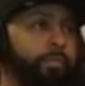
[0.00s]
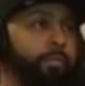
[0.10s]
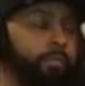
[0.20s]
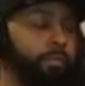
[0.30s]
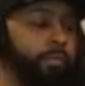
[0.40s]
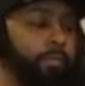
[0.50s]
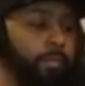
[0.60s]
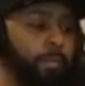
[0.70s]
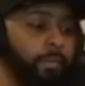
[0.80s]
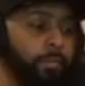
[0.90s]

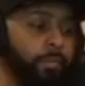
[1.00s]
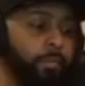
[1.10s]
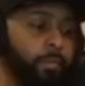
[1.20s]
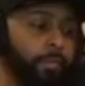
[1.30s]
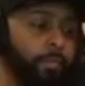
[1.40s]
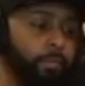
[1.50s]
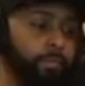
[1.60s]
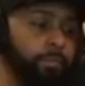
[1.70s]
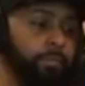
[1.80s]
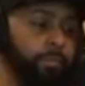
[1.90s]

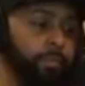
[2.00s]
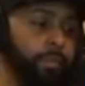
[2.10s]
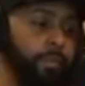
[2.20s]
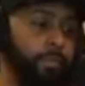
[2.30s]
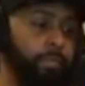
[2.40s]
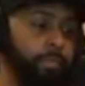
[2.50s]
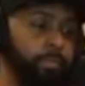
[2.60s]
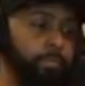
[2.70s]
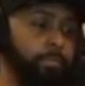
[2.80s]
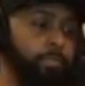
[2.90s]

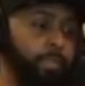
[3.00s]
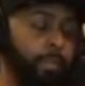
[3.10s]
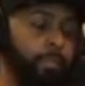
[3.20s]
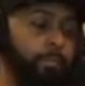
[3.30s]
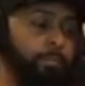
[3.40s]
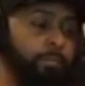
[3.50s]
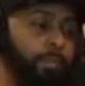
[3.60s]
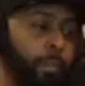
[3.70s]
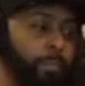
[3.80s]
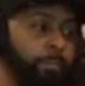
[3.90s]

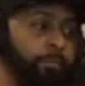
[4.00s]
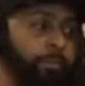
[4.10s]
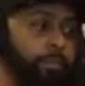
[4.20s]
The person shown says nothing.